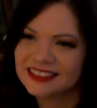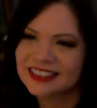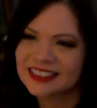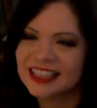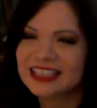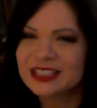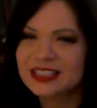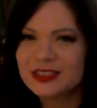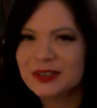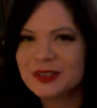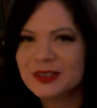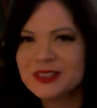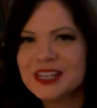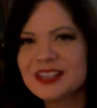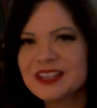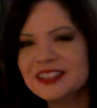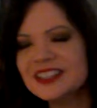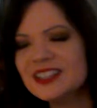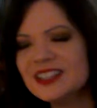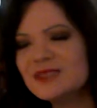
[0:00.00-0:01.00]
It's cold
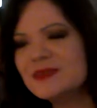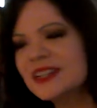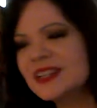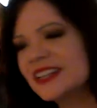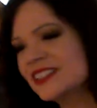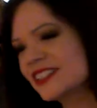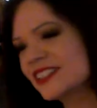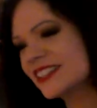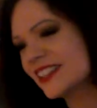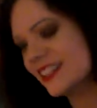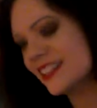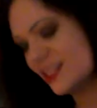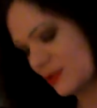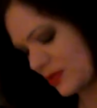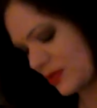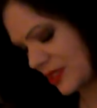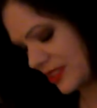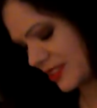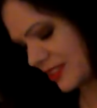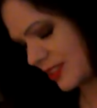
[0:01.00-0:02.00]
out there, but I just had some
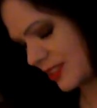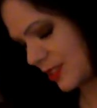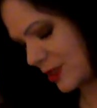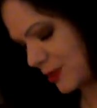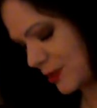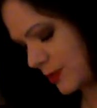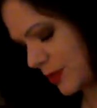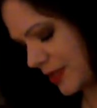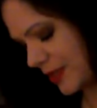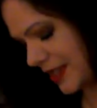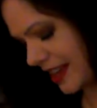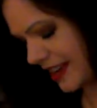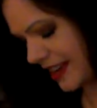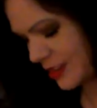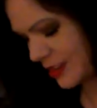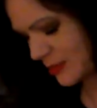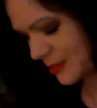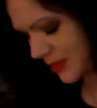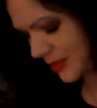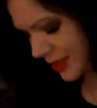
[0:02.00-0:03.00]
good soup, so that
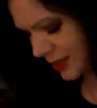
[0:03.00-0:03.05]
helps.